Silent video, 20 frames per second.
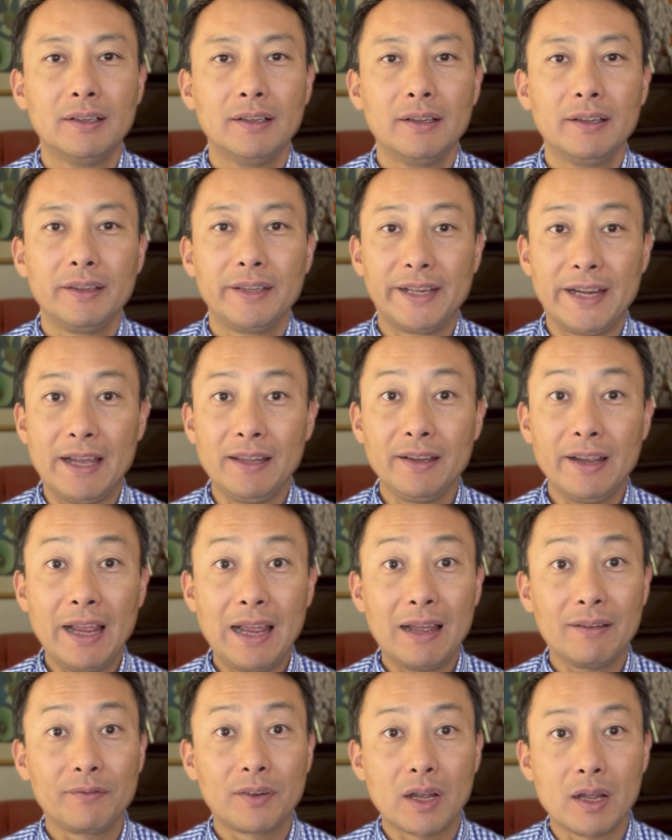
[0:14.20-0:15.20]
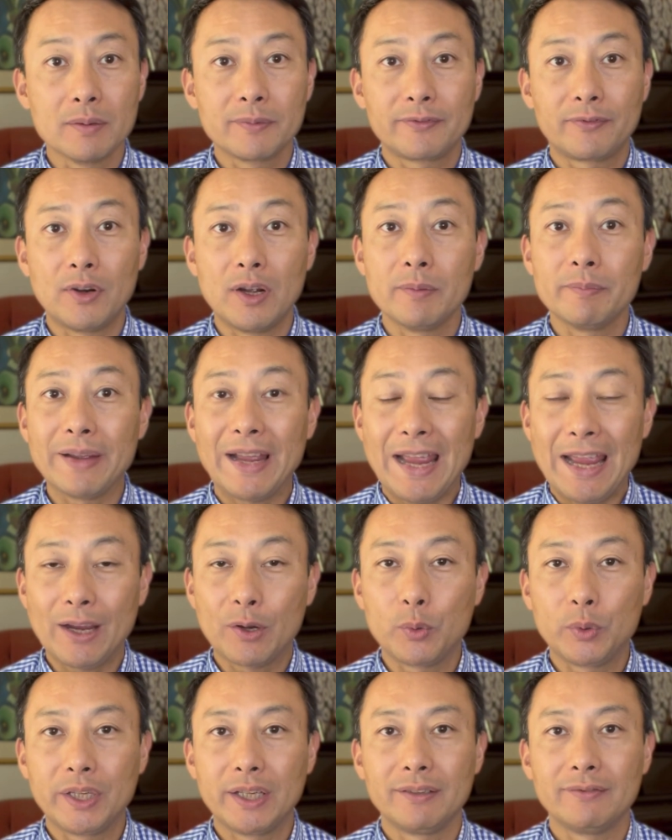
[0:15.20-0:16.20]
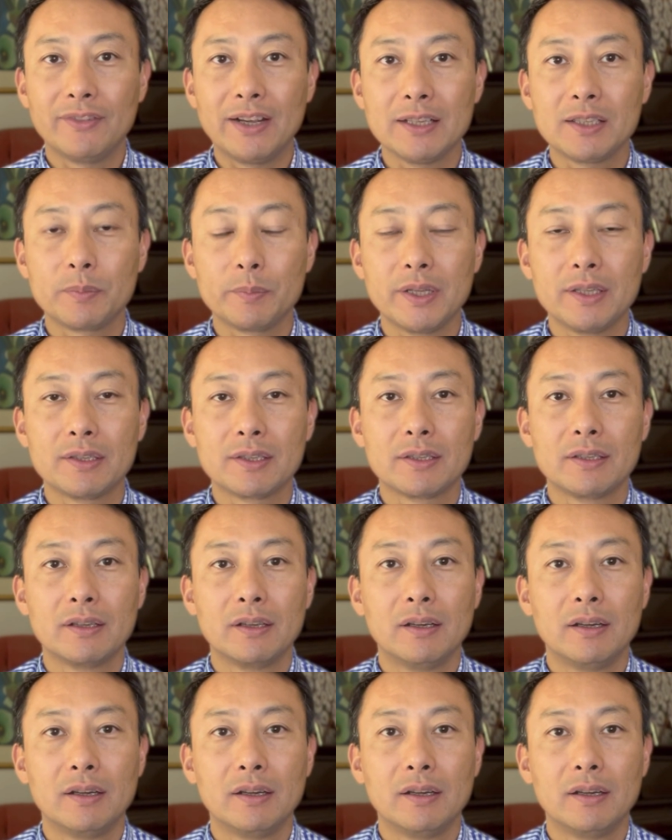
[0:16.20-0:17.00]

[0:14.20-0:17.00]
The other half comes from equity investments.